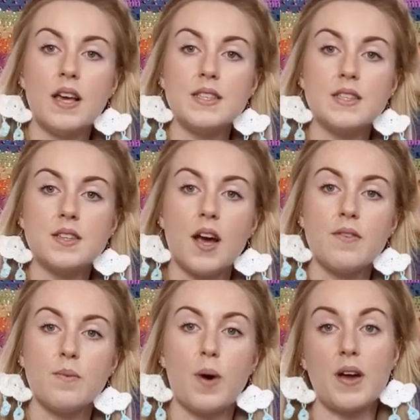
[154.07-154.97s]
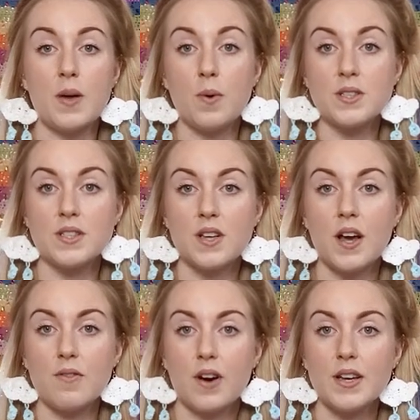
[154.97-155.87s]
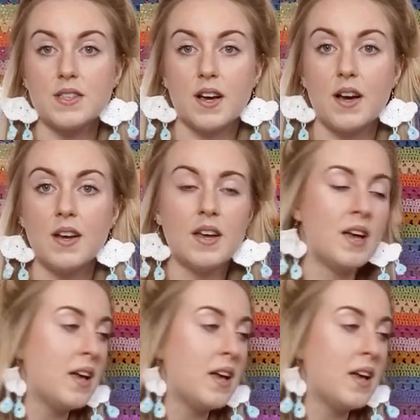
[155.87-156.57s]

He's a sign. Well, he was a sign writer,